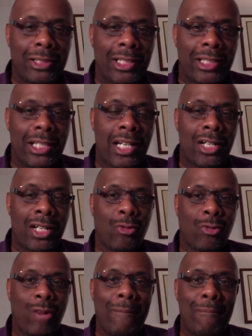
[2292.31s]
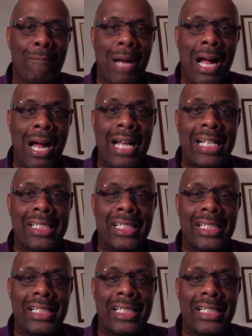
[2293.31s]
a lot of the great minds